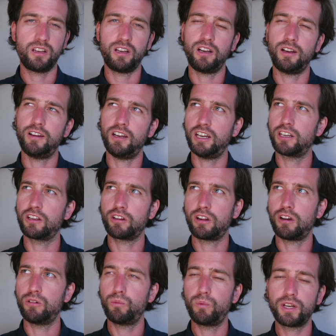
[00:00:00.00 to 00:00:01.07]
I don't
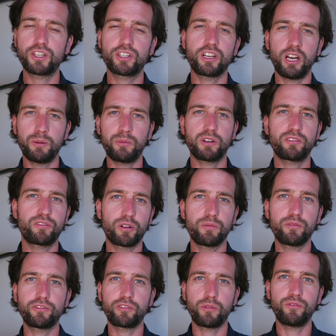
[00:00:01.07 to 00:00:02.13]
know which guy, but from
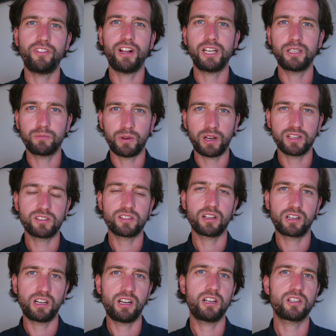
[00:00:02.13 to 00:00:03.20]
Weltmeister
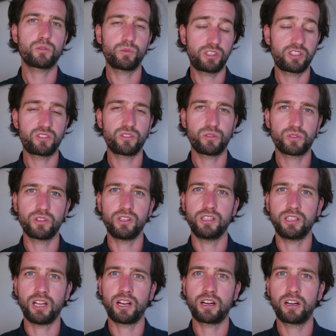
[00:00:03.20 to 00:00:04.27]
Cars, which is also
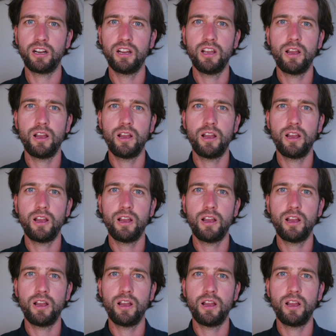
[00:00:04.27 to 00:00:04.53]
another